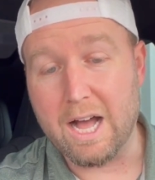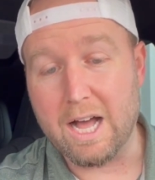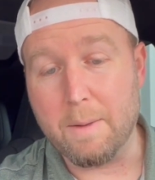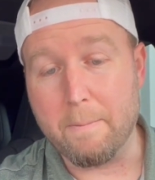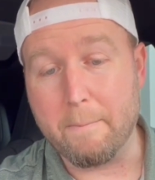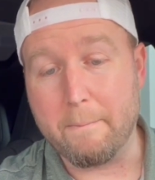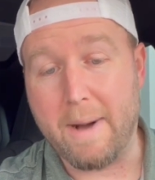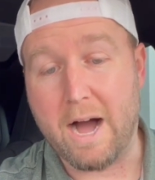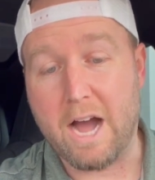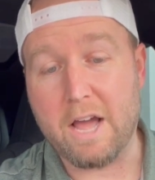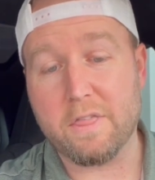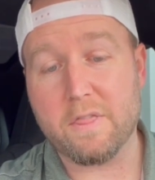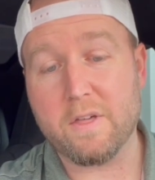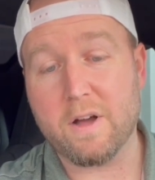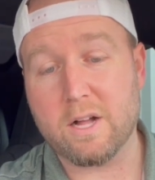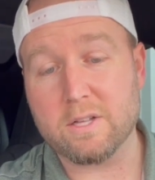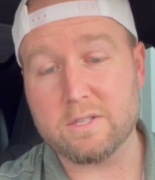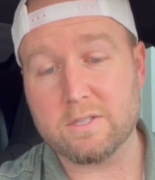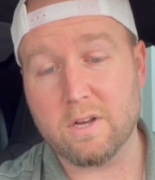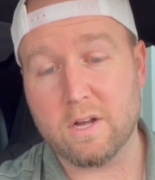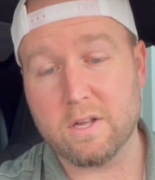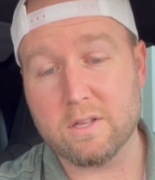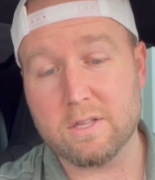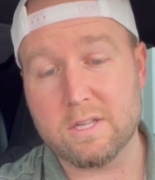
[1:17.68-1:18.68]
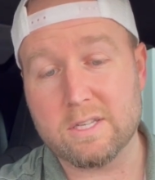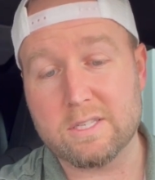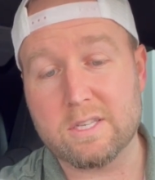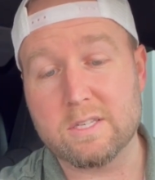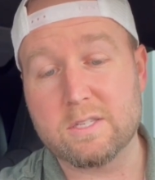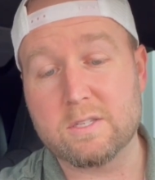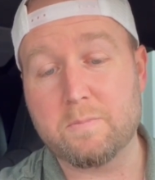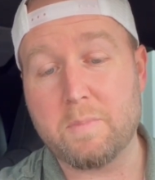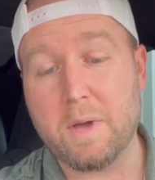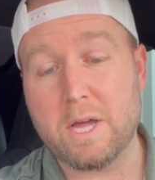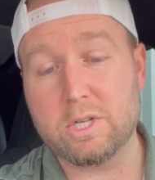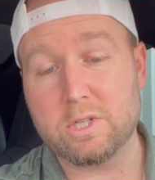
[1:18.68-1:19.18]
My thoughts on the
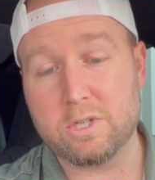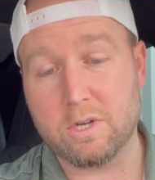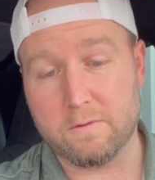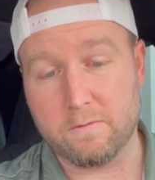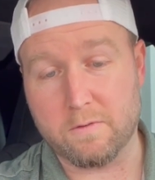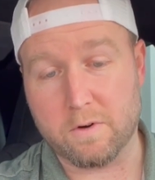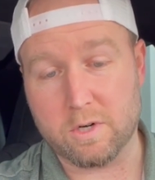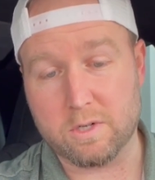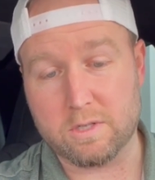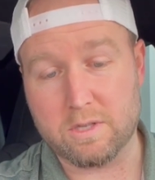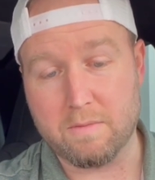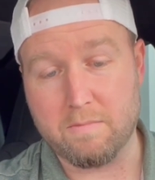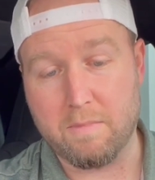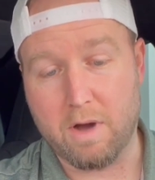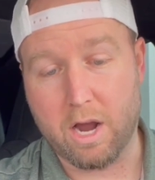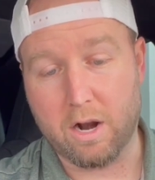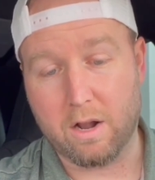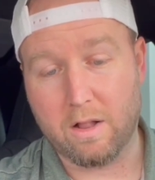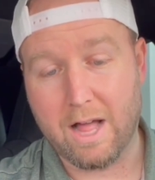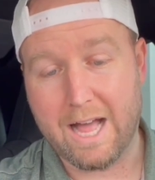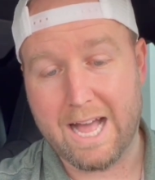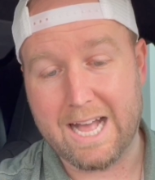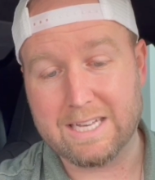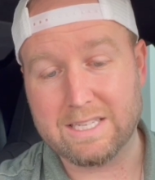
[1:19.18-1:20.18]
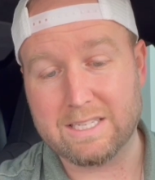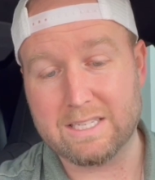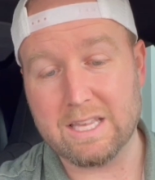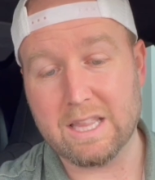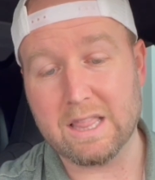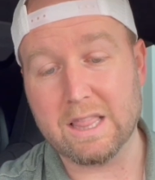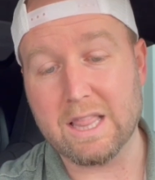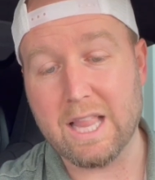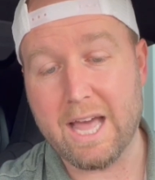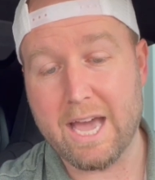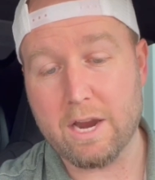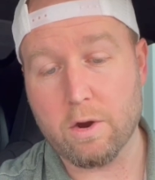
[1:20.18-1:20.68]
suspension versus the Model S,
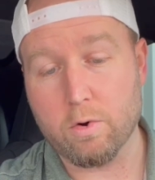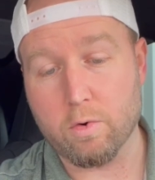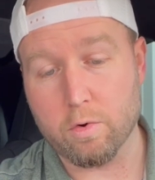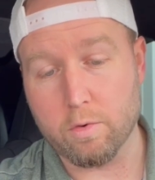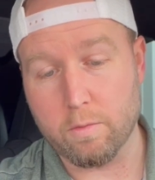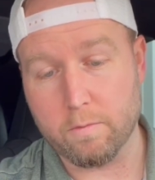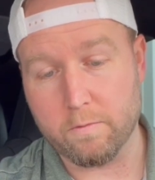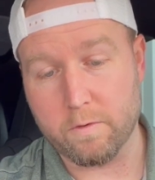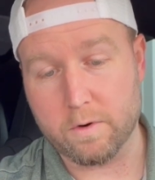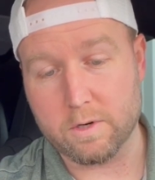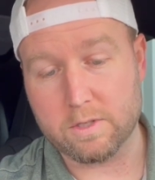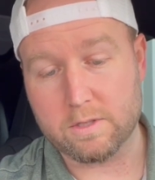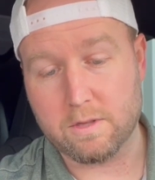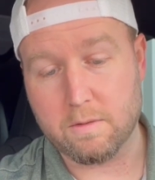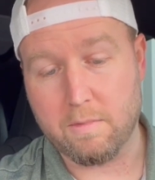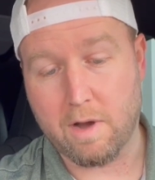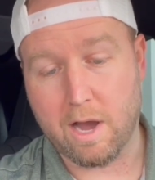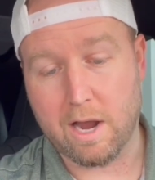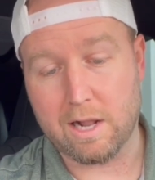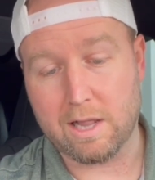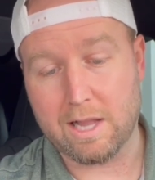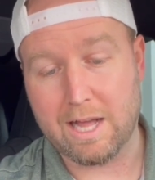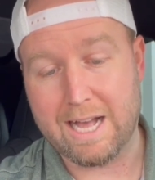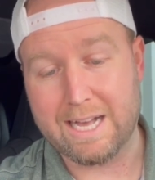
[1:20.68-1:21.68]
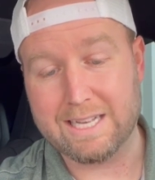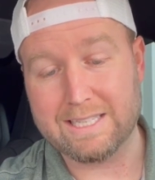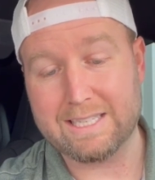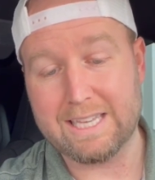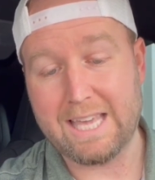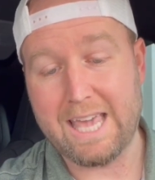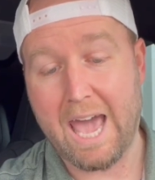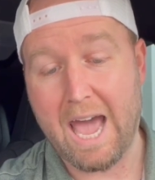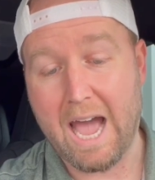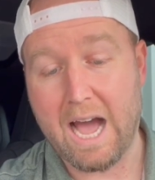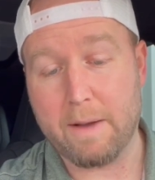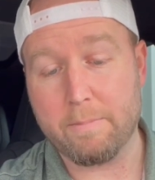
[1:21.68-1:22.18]
legroom versus the Model S,
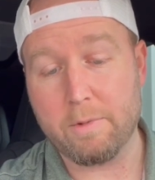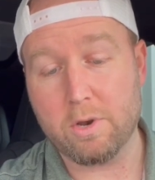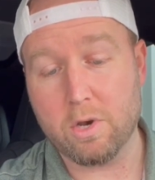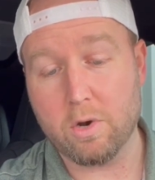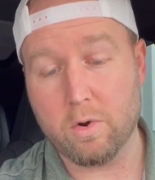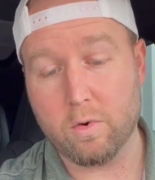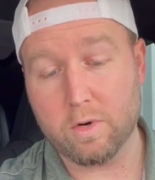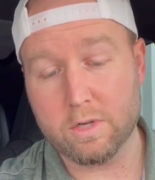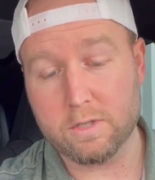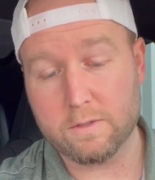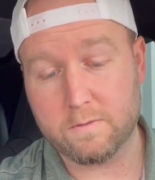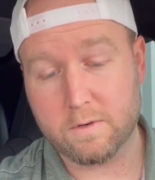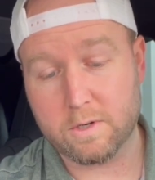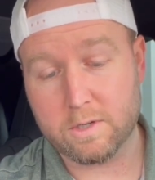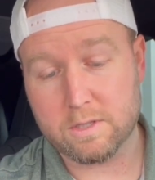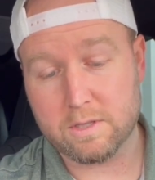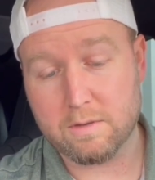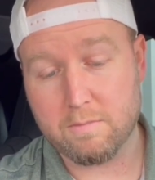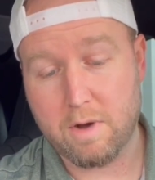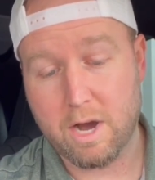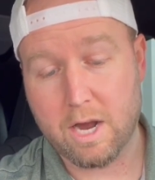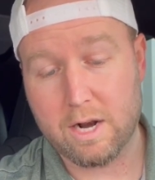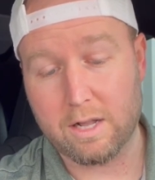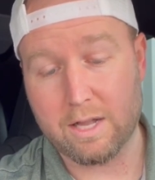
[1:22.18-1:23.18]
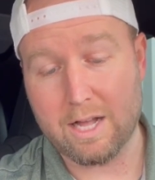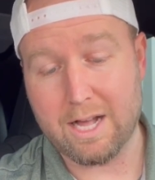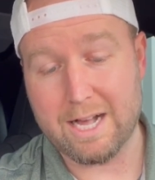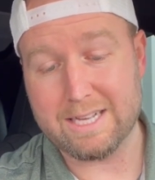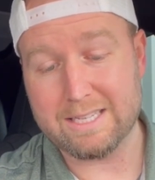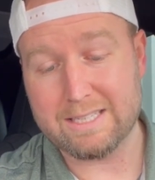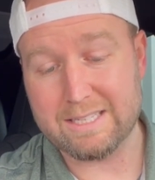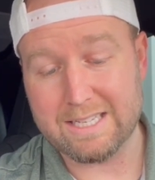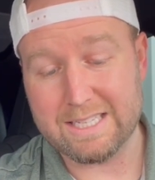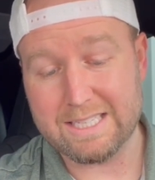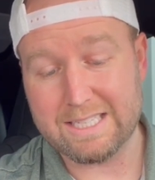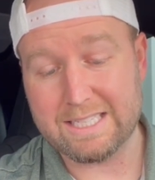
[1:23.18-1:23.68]
cabin noise versus the Model
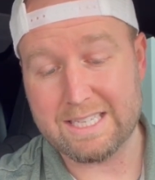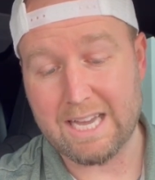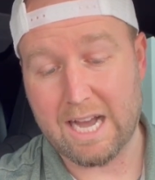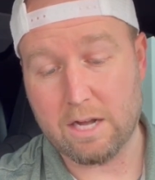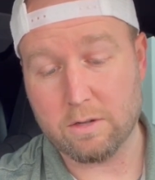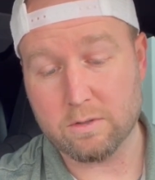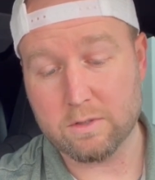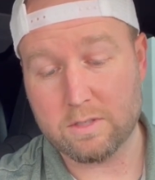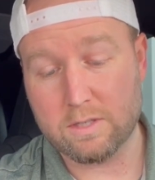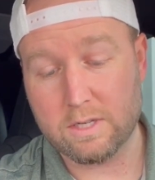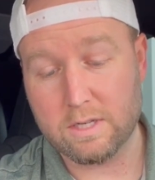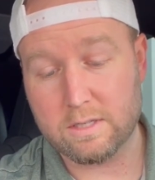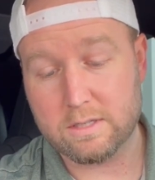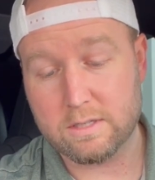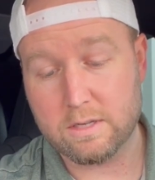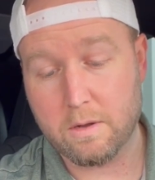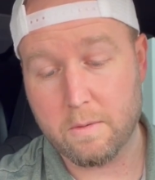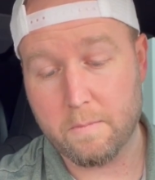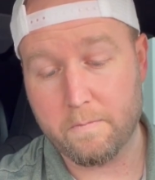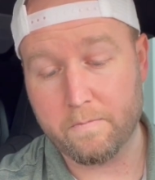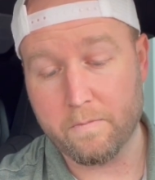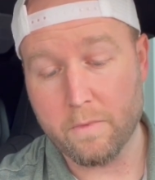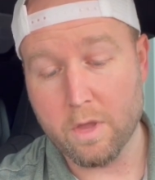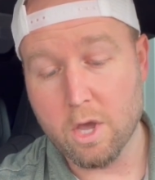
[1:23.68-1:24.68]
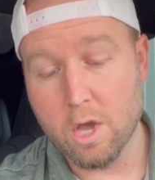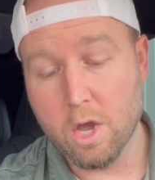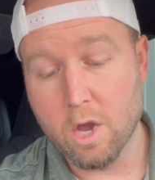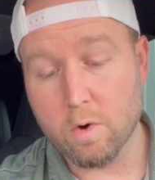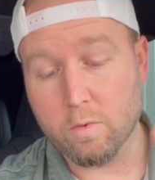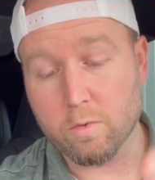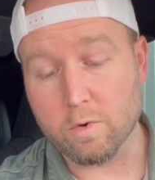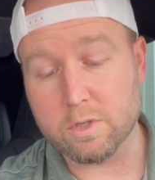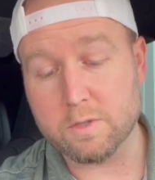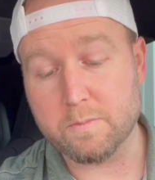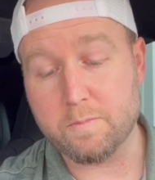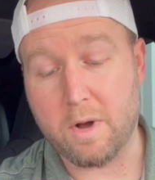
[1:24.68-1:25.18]
S, sound system,
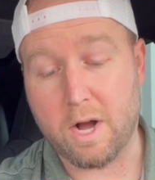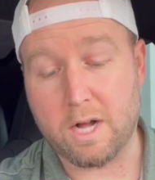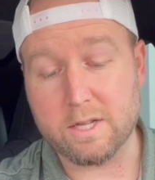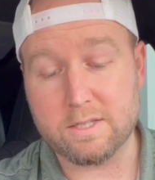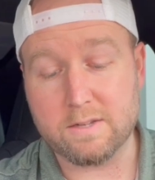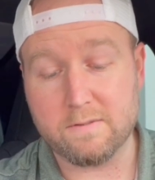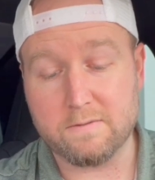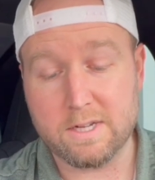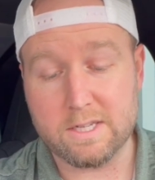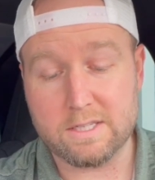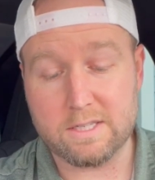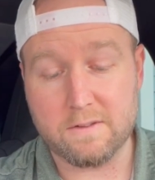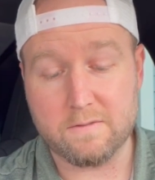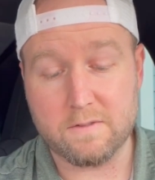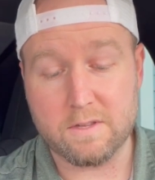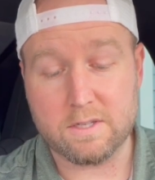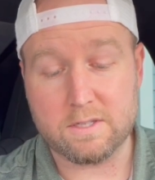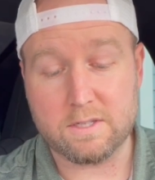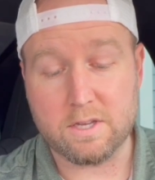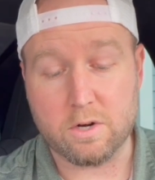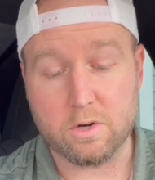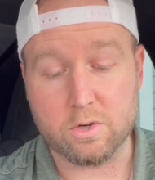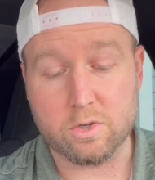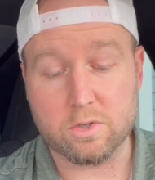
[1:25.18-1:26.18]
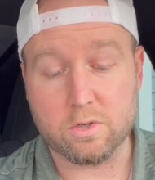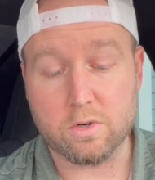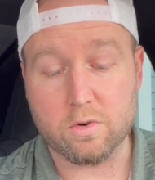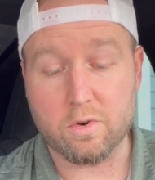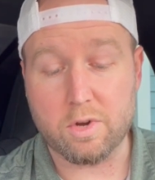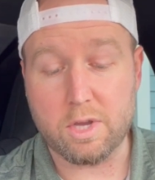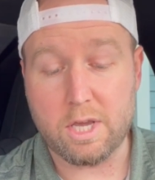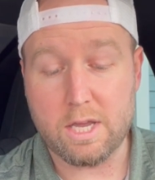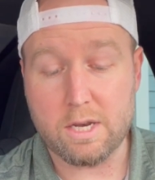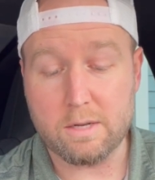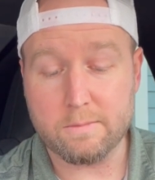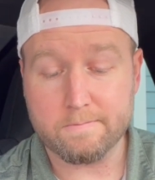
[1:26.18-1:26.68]
responsiveness of the center
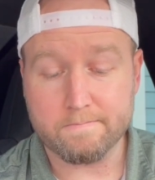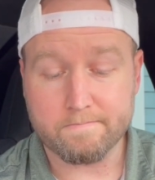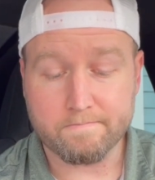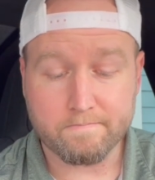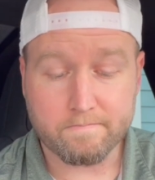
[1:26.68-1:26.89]
screen,